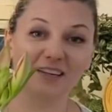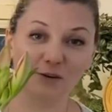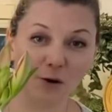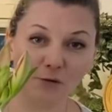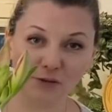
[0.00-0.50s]
I
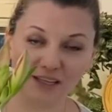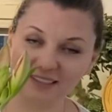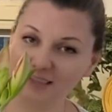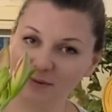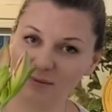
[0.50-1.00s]
don't know if you can
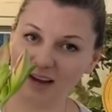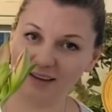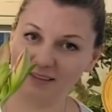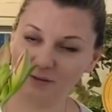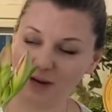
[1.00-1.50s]
see me
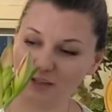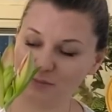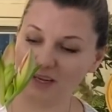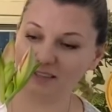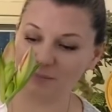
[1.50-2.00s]
behind the
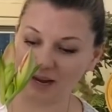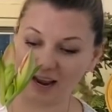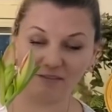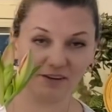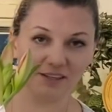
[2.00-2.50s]
arrangement, but
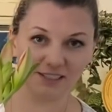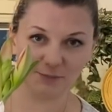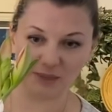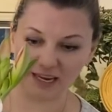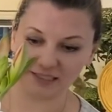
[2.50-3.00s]
everything is
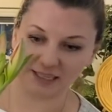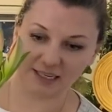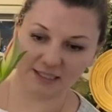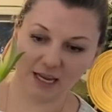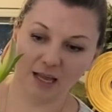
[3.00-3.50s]

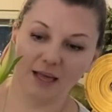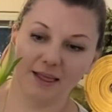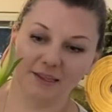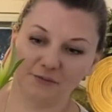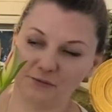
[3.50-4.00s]
planted,
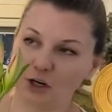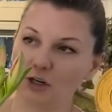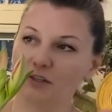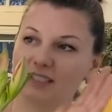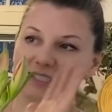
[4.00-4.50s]
the
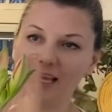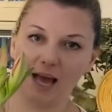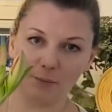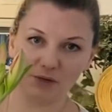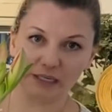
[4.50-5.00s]
ferns, the
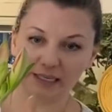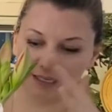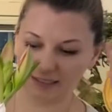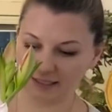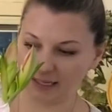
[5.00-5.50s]

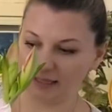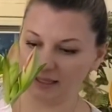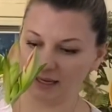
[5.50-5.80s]
amaryllis, and